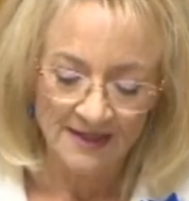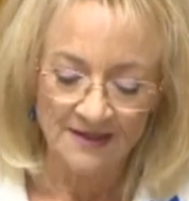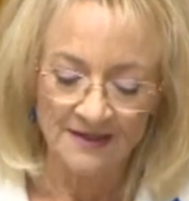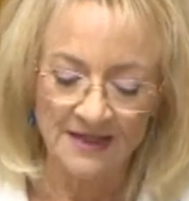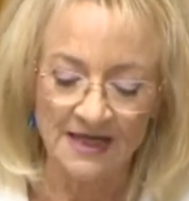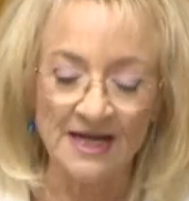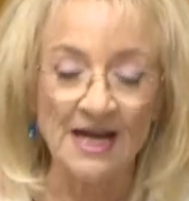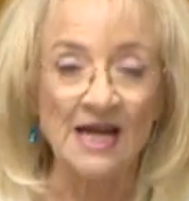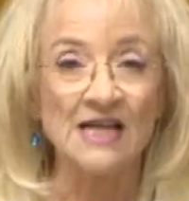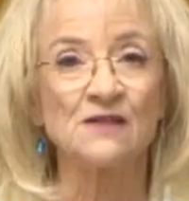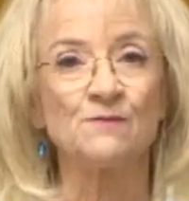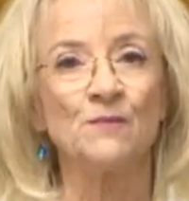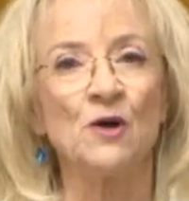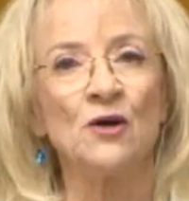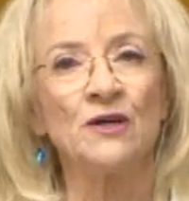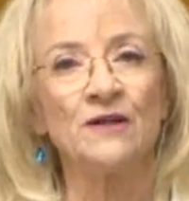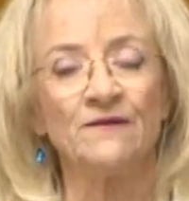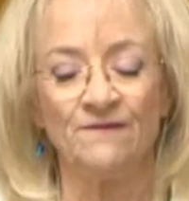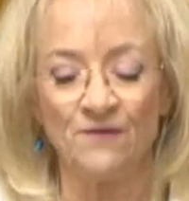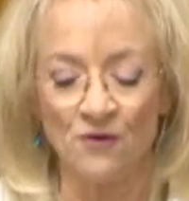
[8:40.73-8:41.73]
that has by
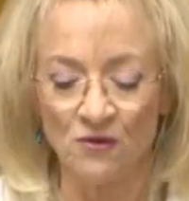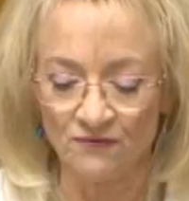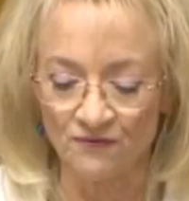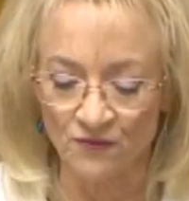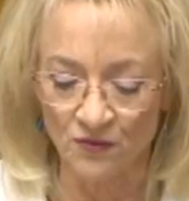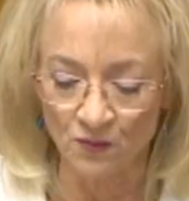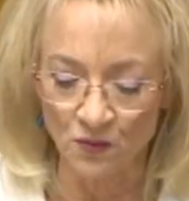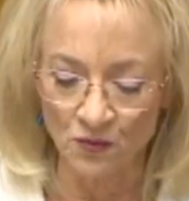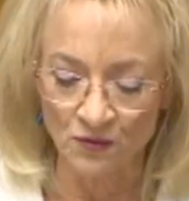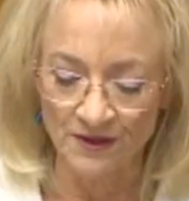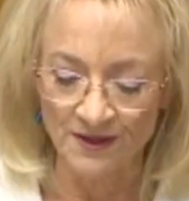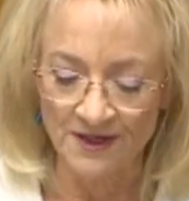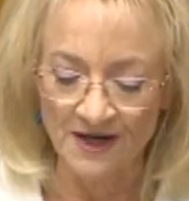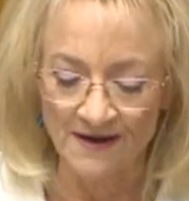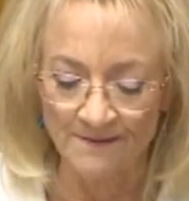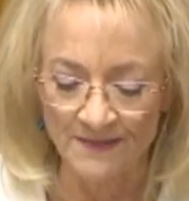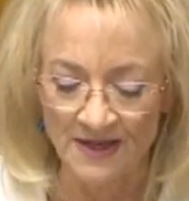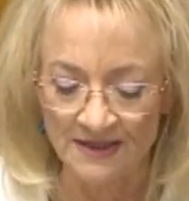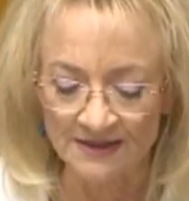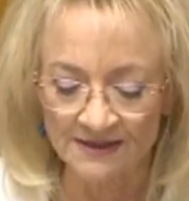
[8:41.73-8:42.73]
default rewarded
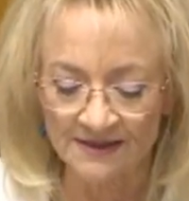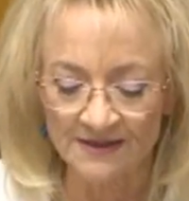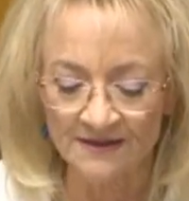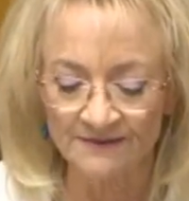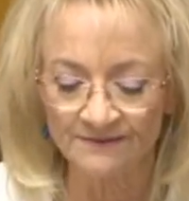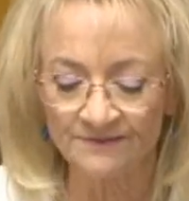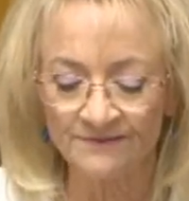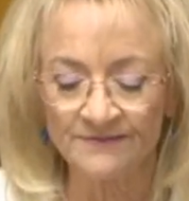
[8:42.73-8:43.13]
Hamas?